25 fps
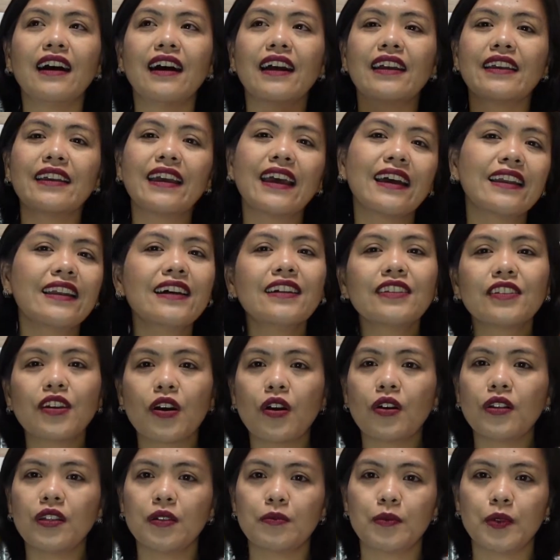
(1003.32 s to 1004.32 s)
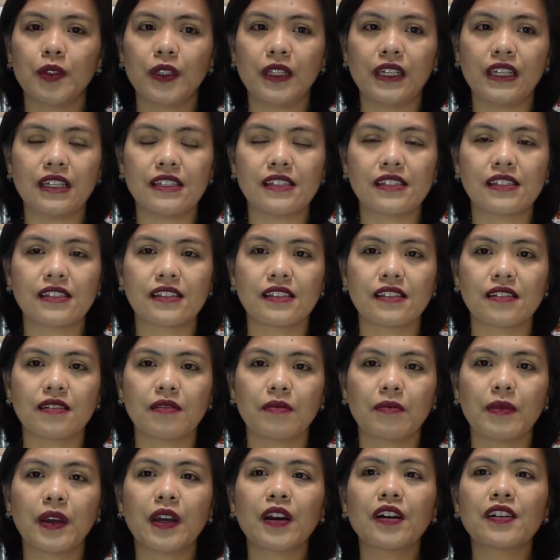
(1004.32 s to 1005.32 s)
I cannot call the police
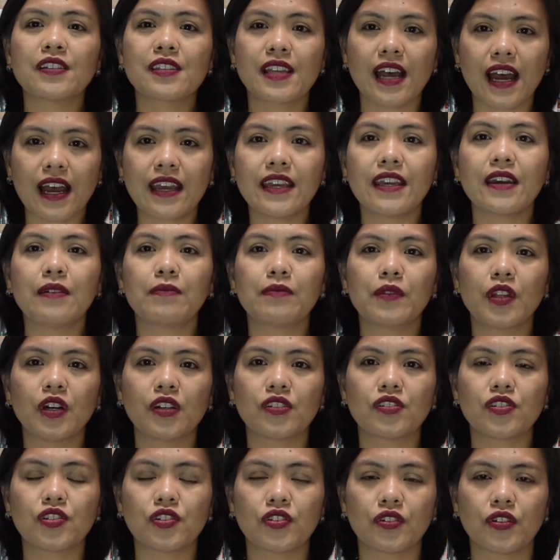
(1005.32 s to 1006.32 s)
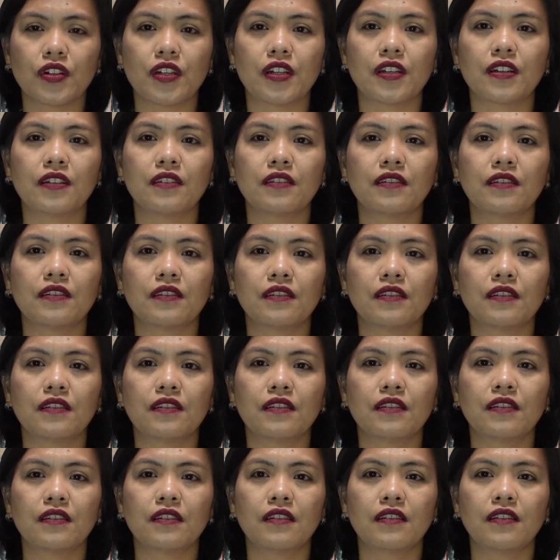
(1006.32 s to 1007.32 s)
because I am not sure.
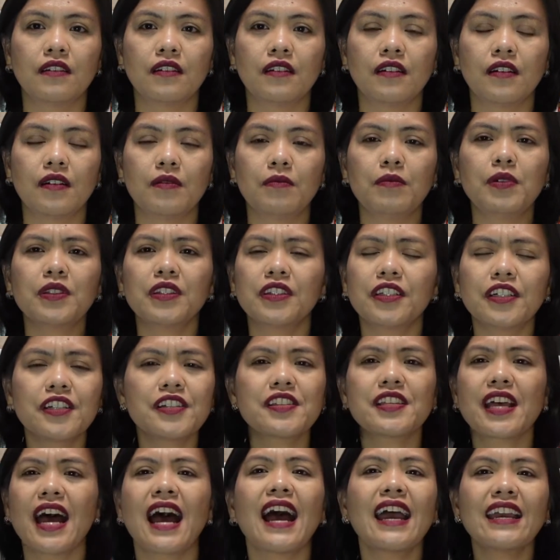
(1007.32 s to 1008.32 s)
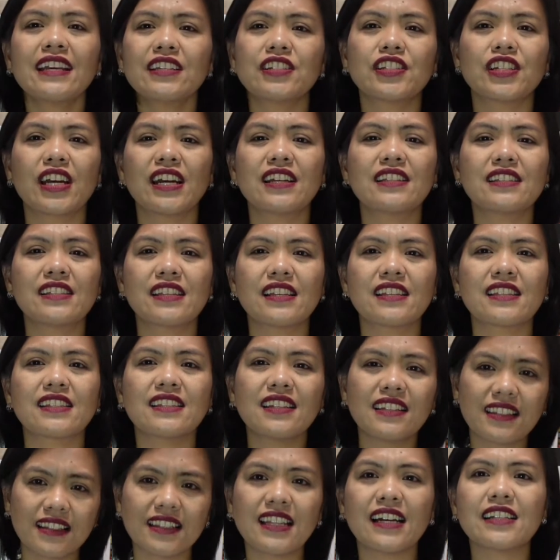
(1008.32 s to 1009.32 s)
But there's high chances
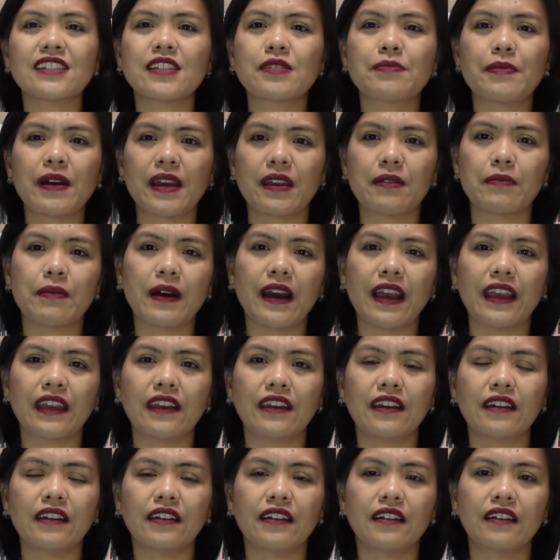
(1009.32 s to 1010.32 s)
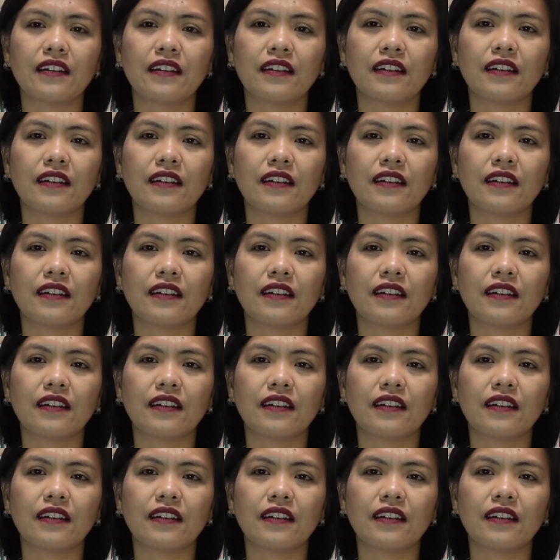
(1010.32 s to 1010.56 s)
that that's my bike.